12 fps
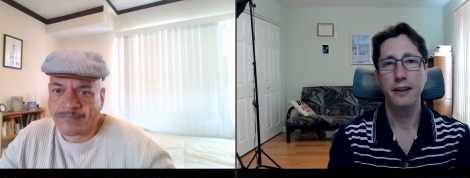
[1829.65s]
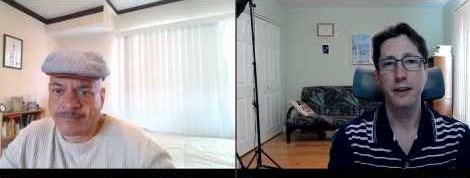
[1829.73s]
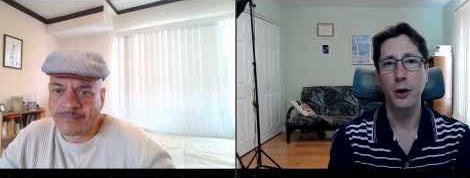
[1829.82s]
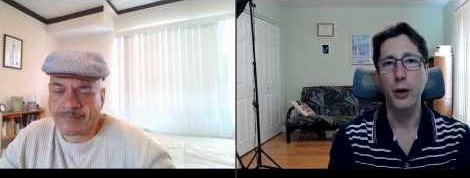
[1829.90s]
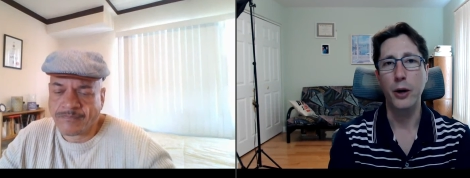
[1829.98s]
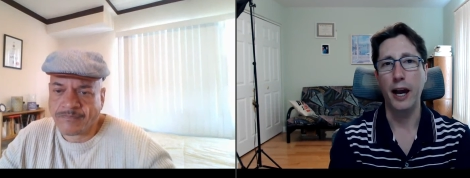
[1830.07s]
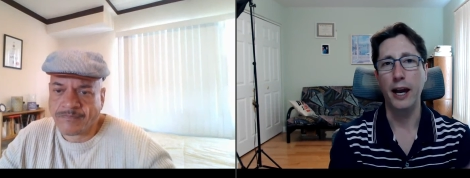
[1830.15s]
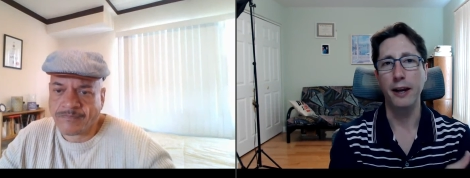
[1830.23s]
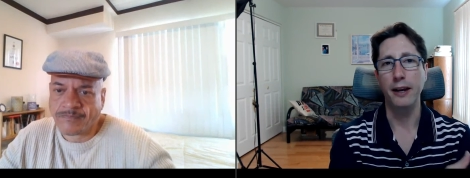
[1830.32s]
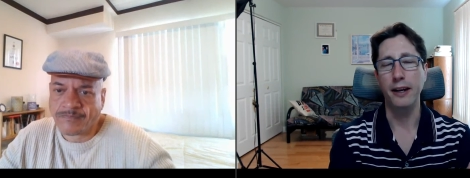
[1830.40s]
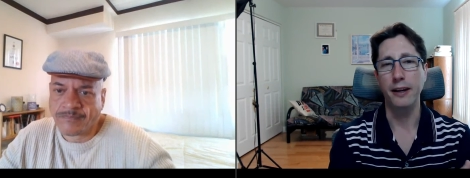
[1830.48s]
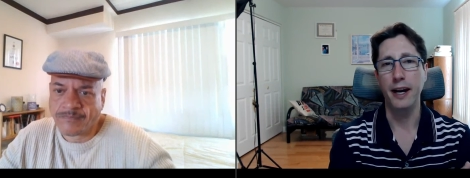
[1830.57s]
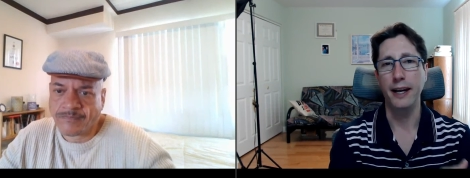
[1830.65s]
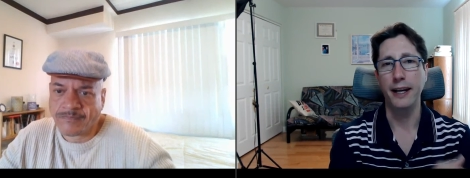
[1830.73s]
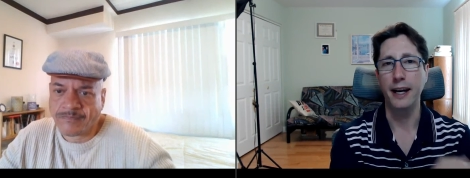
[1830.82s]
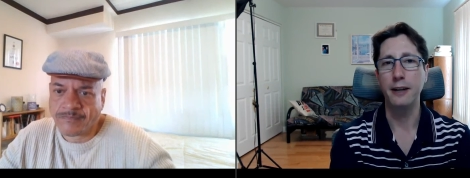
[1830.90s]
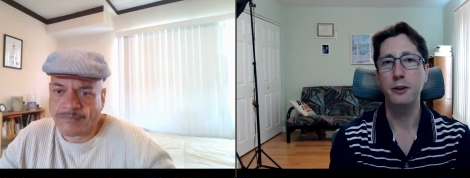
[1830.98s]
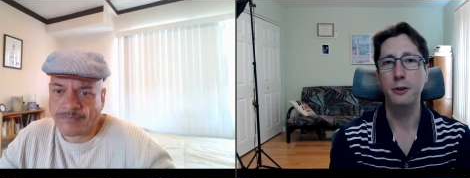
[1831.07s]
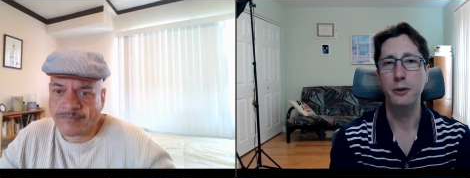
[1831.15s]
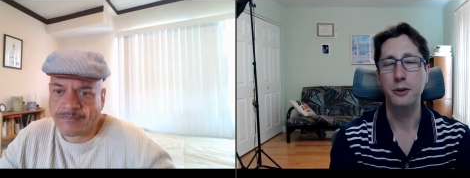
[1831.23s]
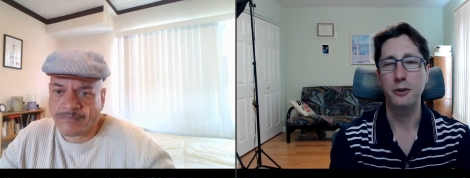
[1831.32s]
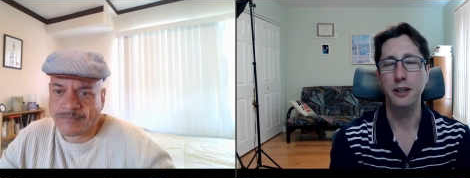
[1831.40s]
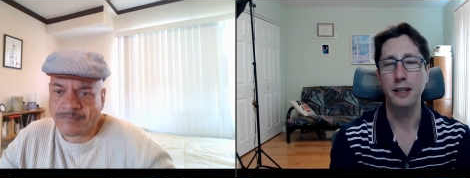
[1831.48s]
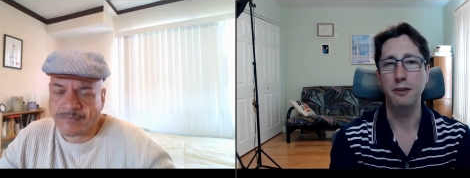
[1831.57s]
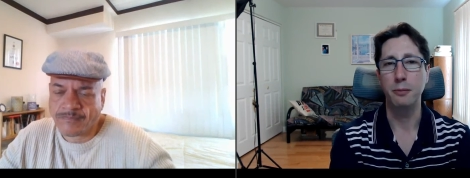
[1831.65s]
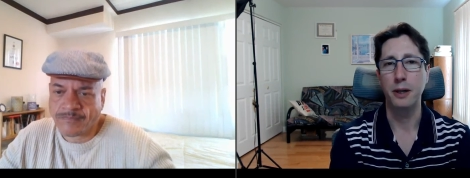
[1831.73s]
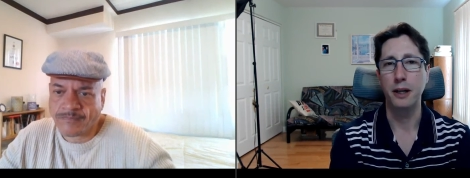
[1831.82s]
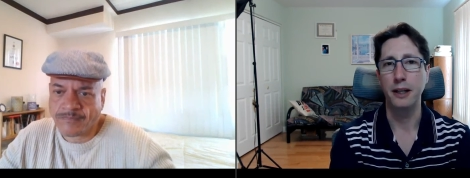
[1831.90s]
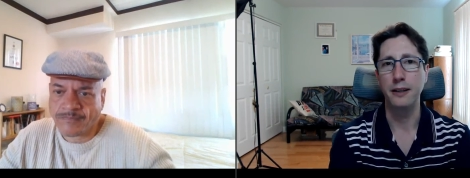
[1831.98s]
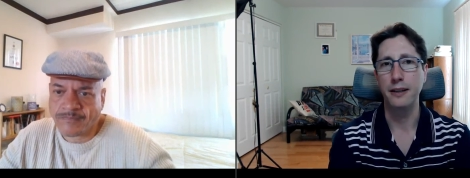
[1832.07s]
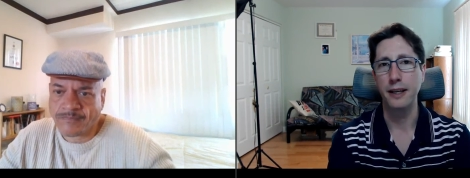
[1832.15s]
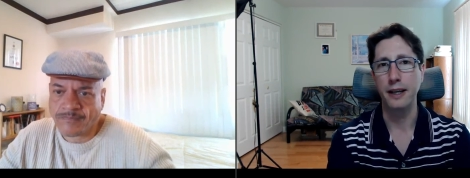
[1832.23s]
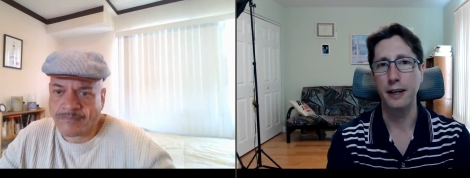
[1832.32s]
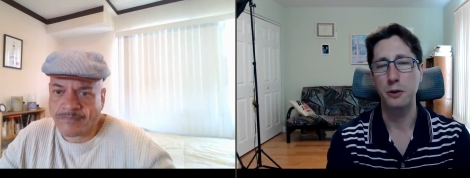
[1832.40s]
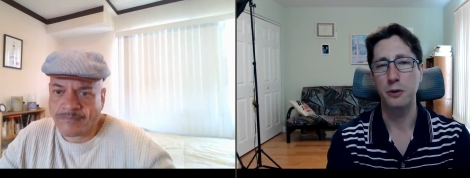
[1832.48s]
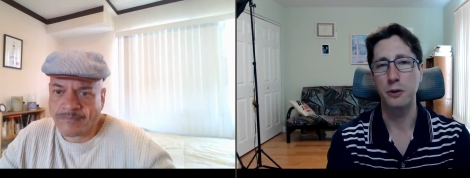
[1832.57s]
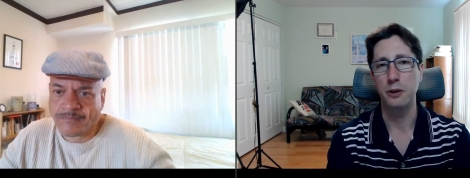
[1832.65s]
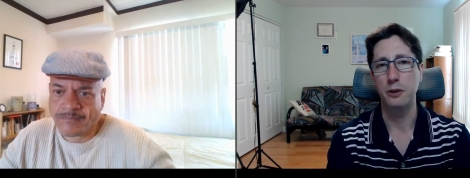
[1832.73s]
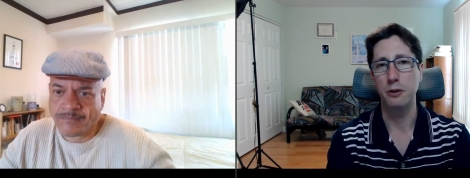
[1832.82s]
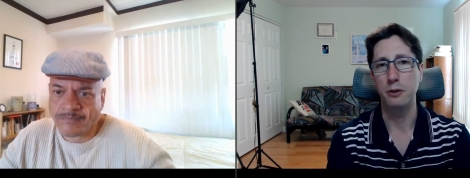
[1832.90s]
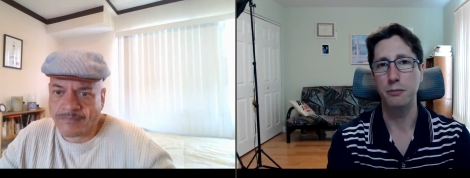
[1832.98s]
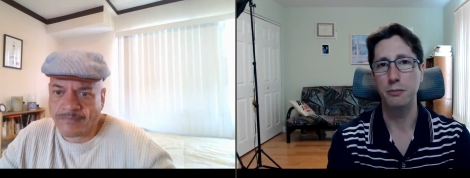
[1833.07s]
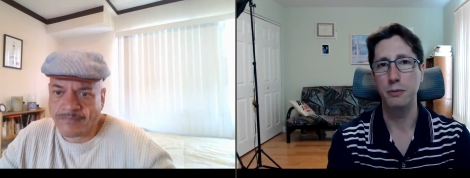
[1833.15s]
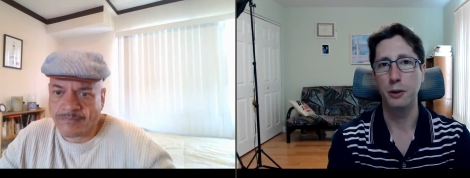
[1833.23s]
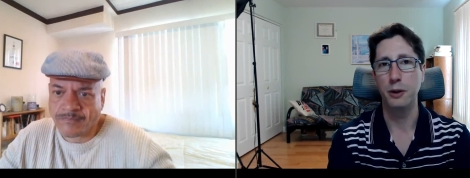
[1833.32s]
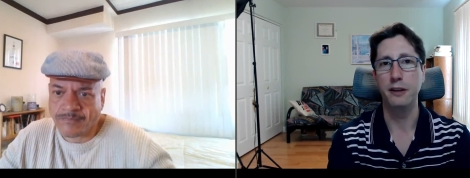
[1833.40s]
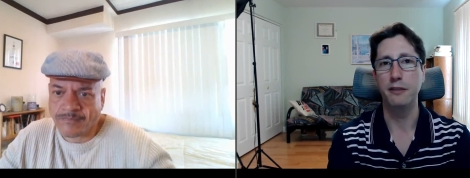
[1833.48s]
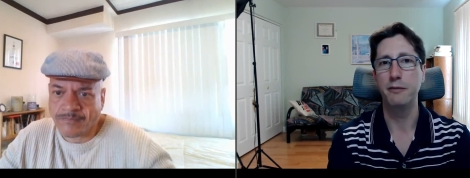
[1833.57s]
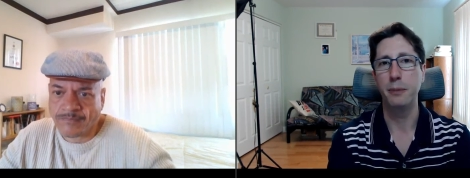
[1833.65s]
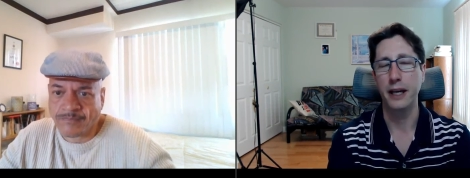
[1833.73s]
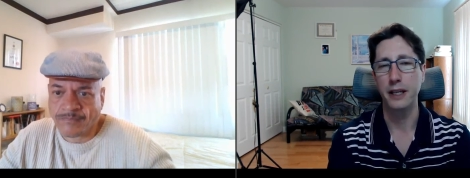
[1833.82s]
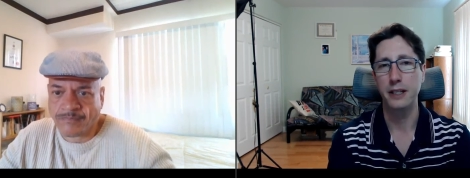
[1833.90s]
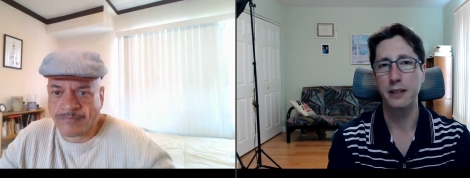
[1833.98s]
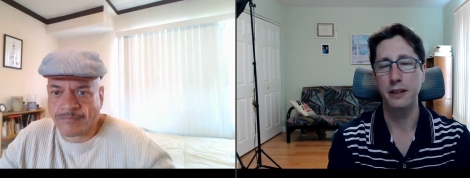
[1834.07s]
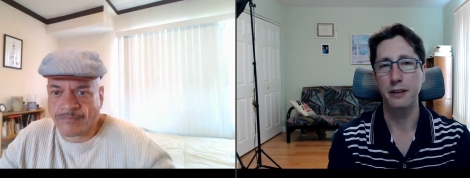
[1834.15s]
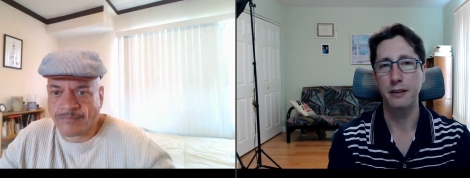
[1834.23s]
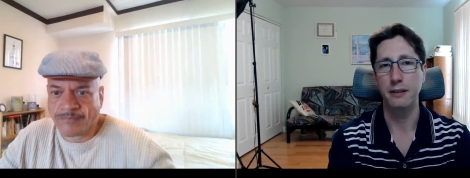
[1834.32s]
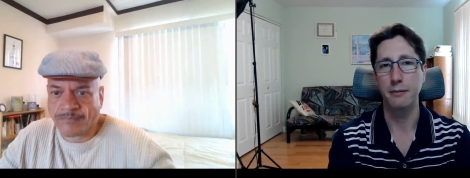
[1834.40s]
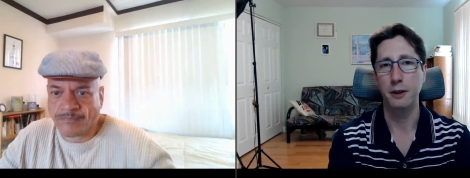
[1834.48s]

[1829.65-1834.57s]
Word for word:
Speaker 1: okay, I, I got to a certain level, but I didn't think I was going to you know live past uh,